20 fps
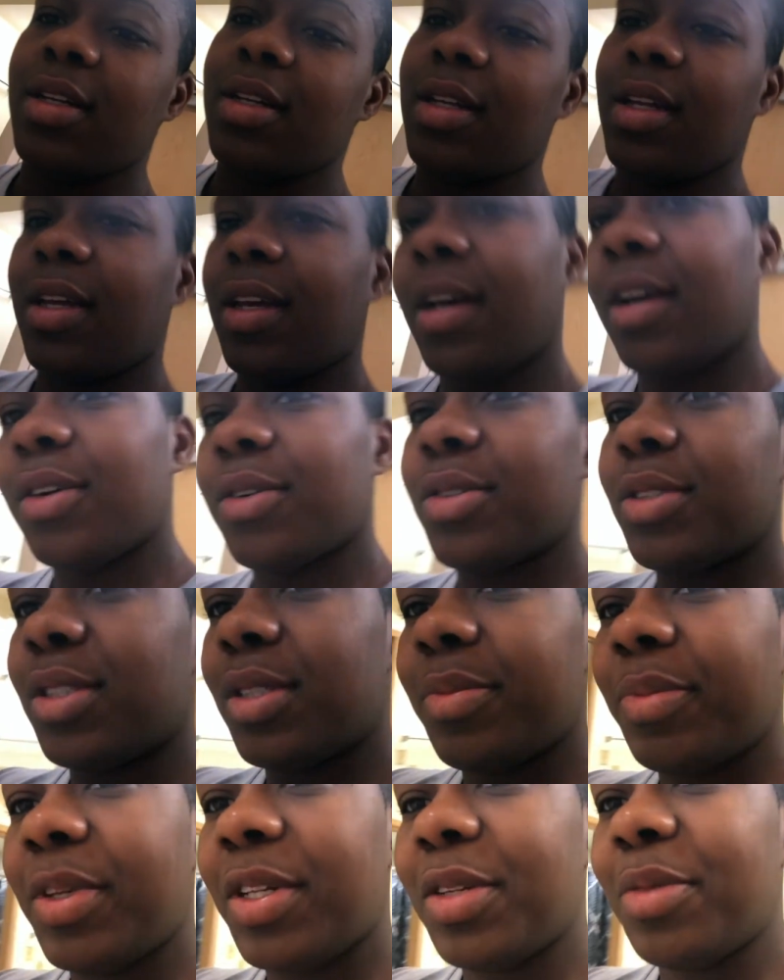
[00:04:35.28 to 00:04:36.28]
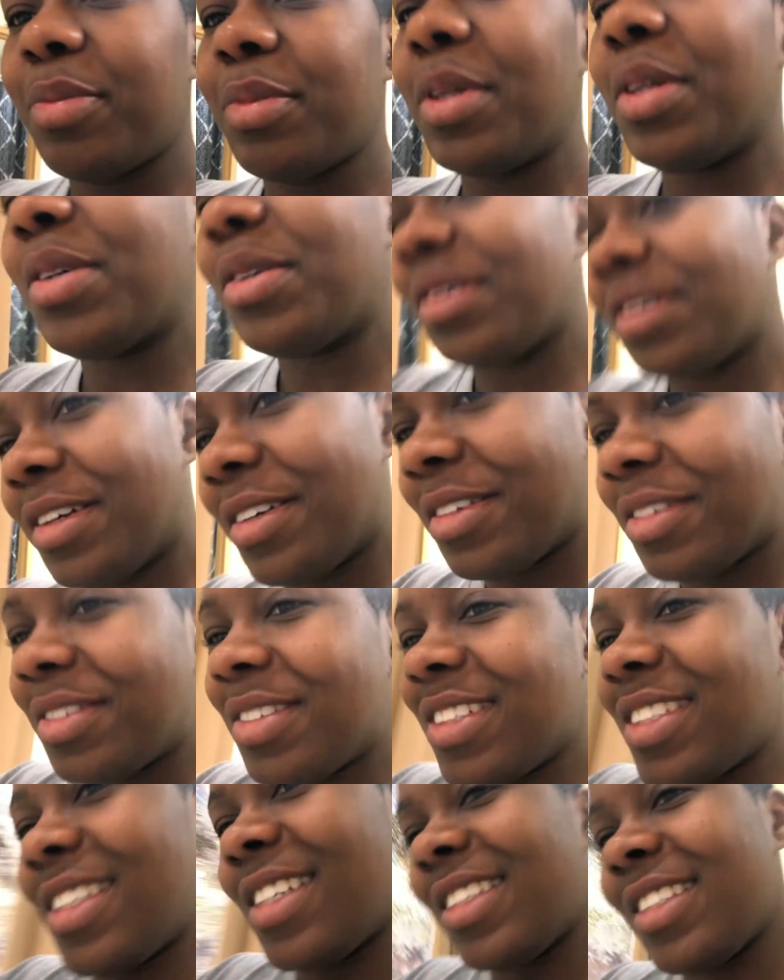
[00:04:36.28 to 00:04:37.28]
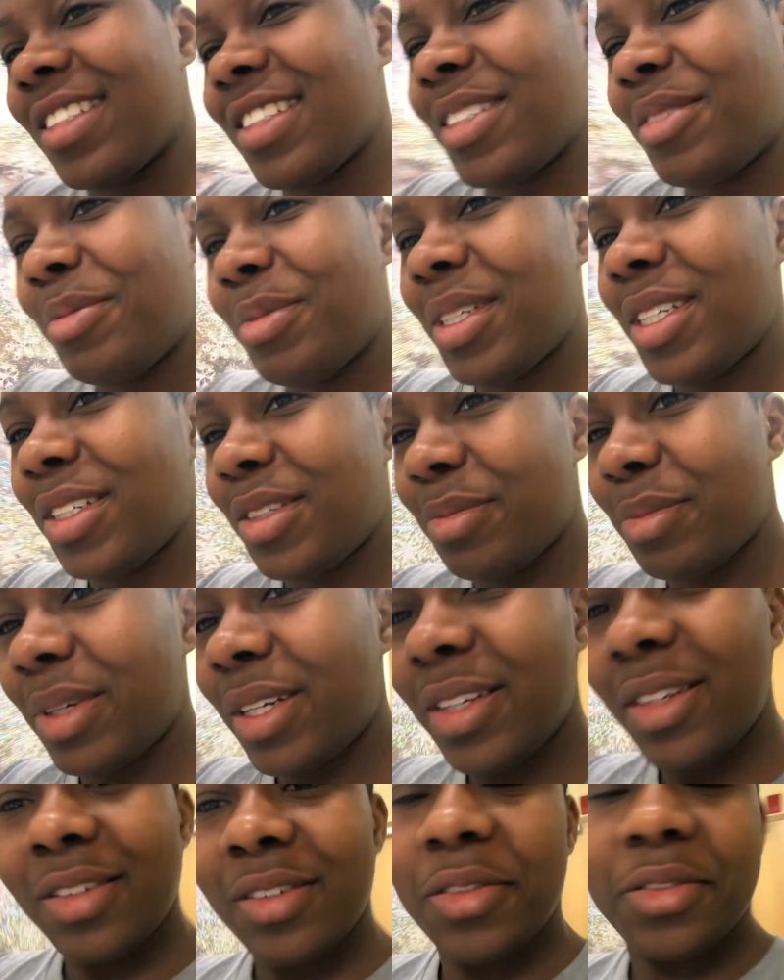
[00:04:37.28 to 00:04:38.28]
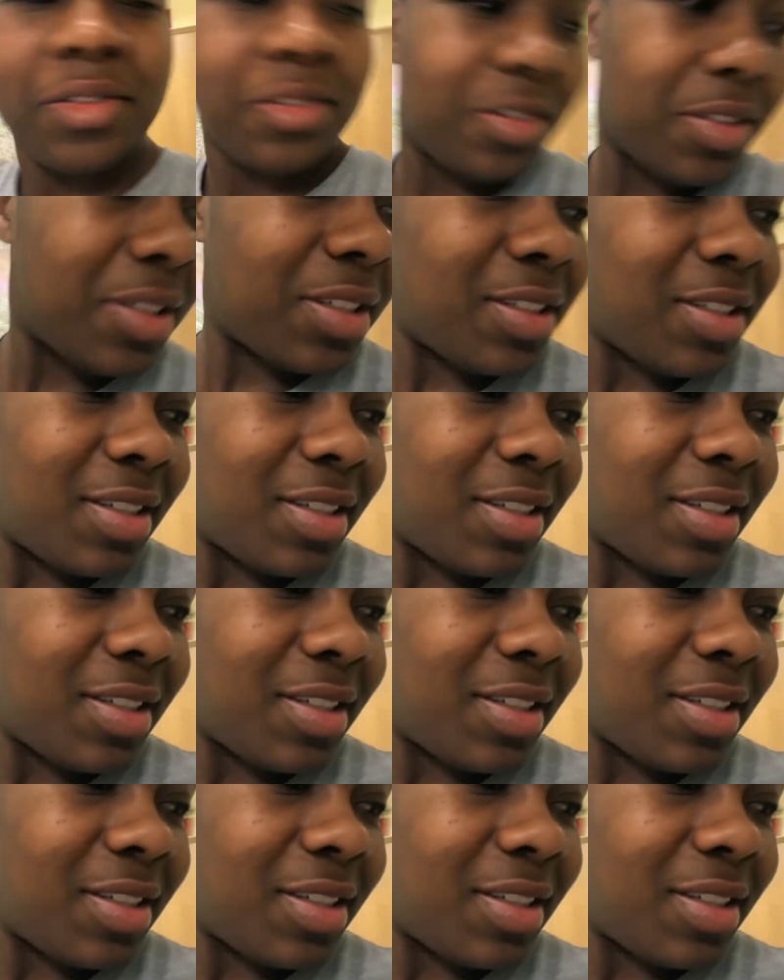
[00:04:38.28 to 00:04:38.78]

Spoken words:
Like, y'all going to see me in the mirror. Oh, what y'all see me in the mirror?